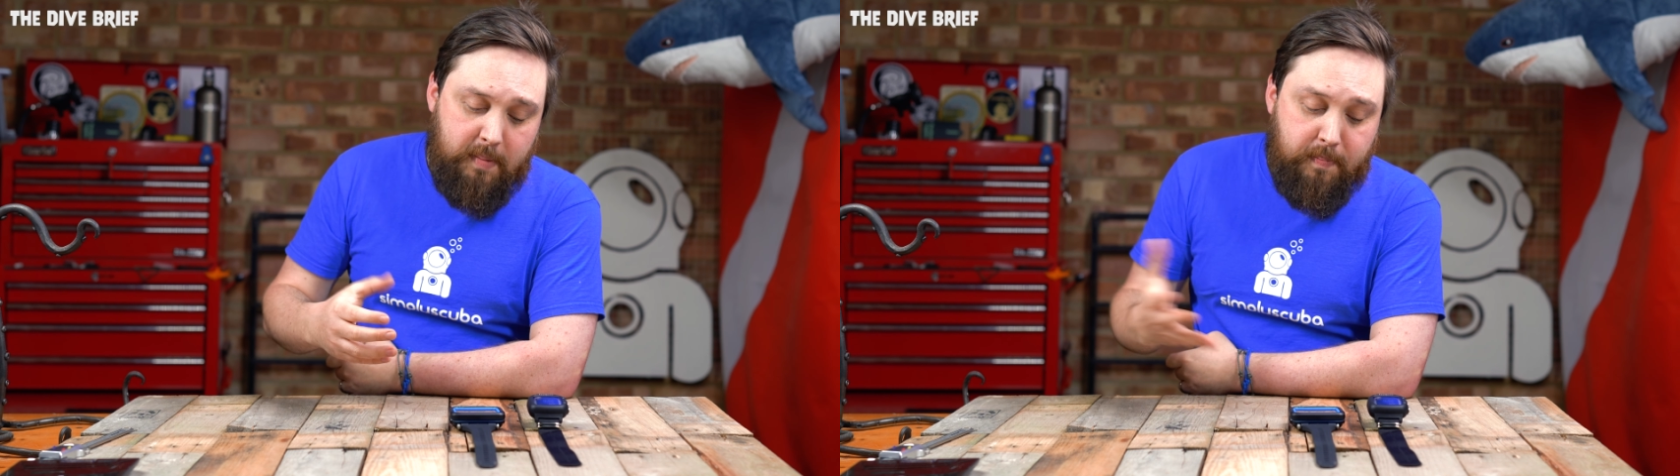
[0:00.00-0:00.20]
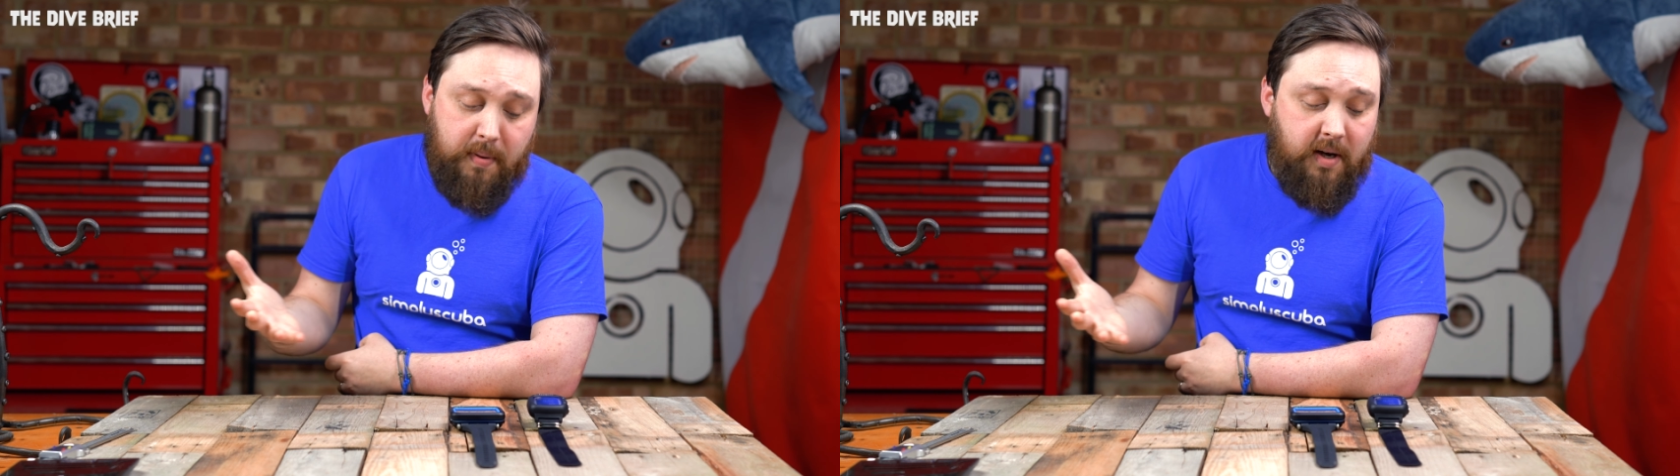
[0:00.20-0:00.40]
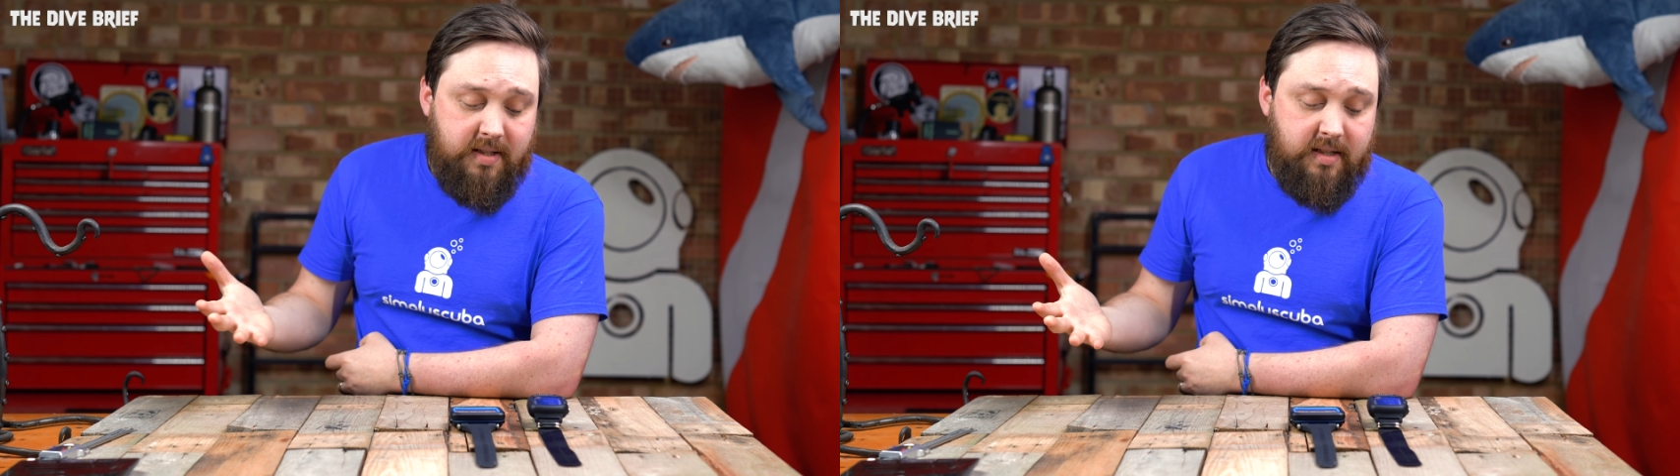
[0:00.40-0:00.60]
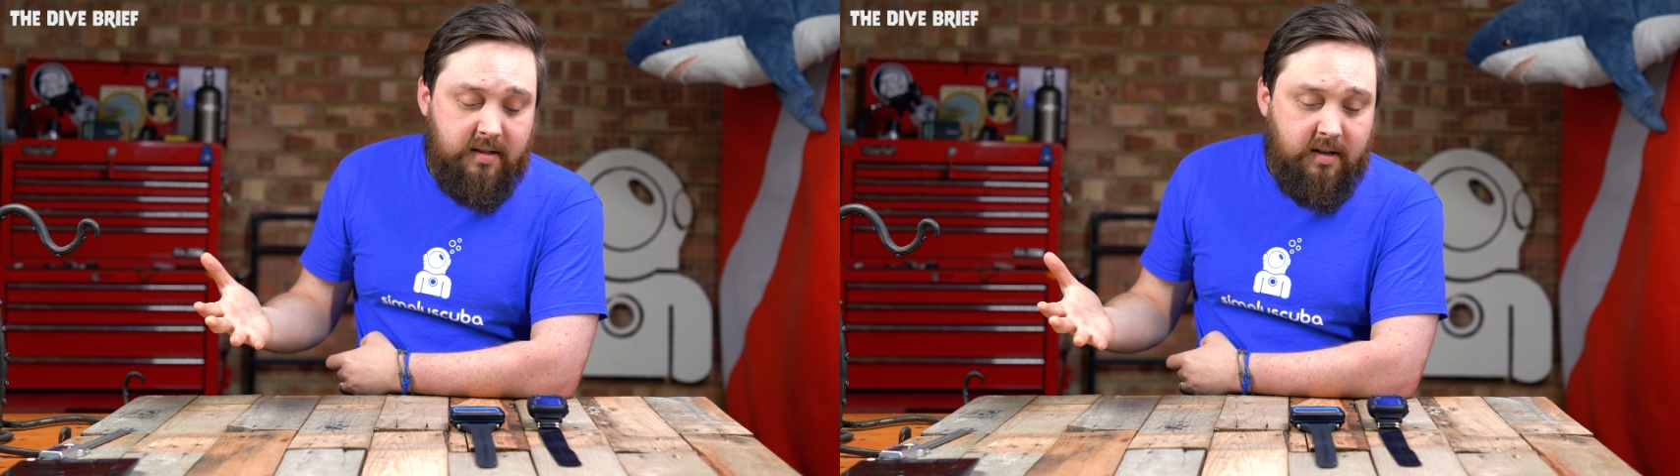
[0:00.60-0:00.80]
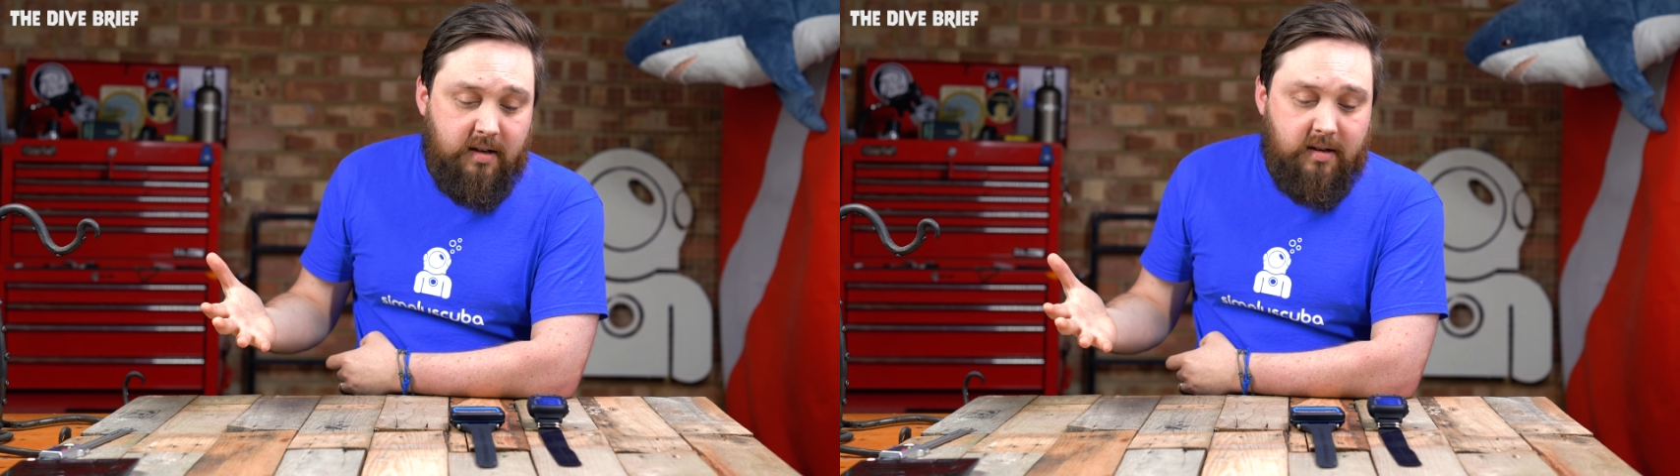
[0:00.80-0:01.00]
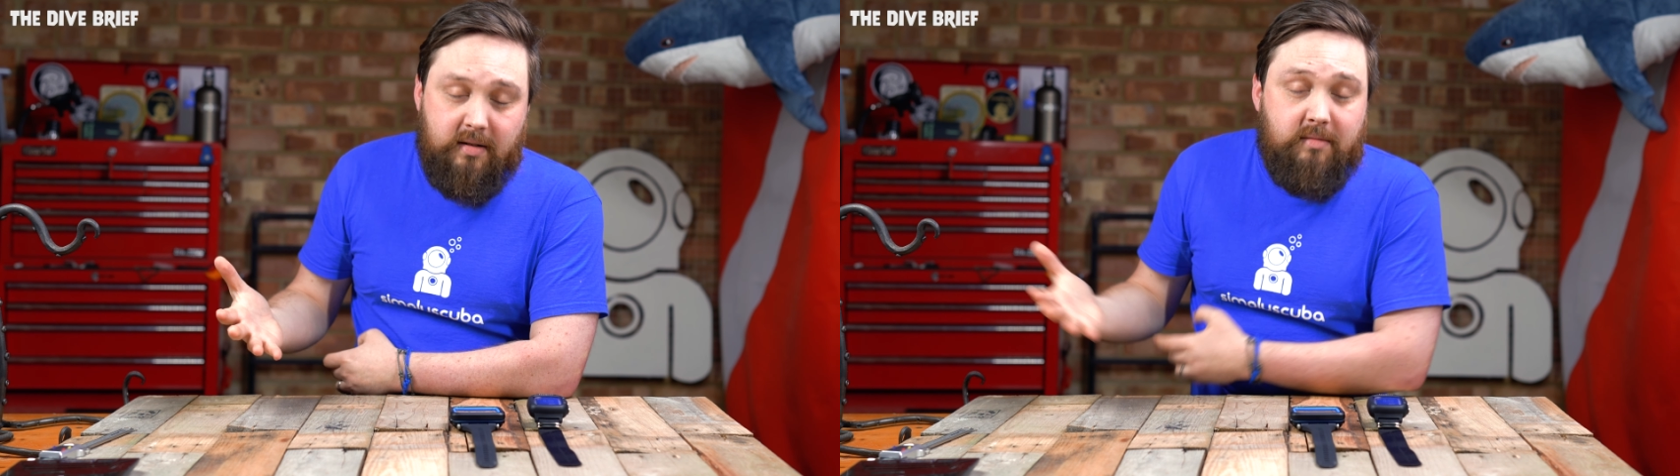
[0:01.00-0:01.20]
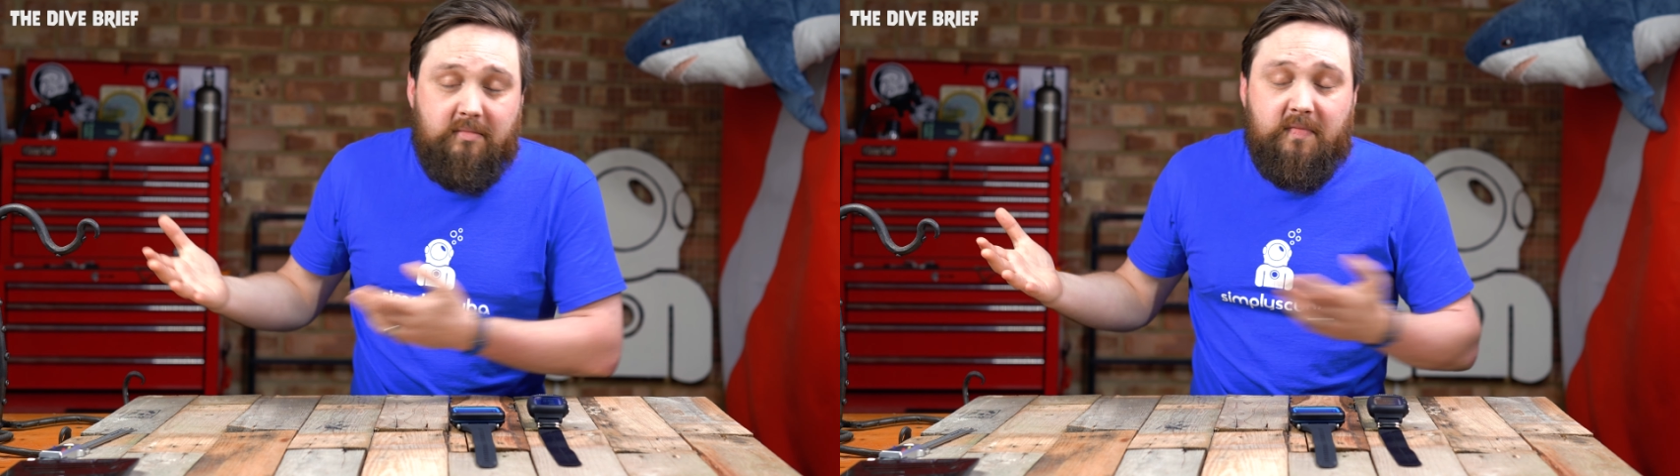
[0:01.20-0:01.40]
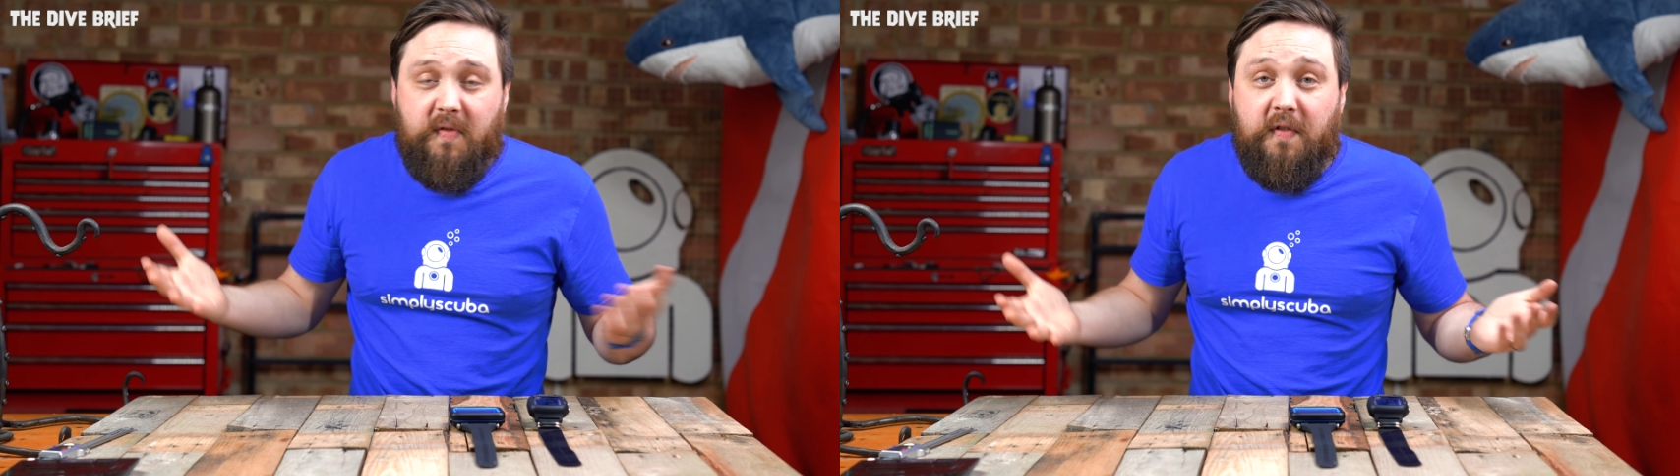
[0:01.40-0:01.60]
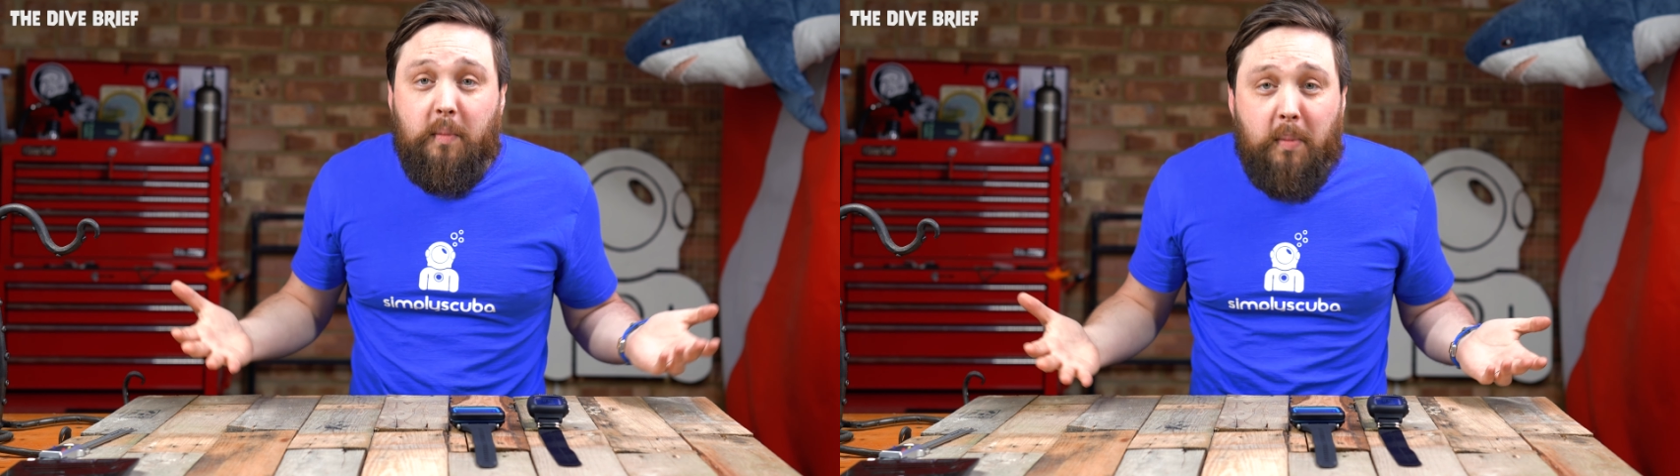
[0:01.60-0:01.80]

but for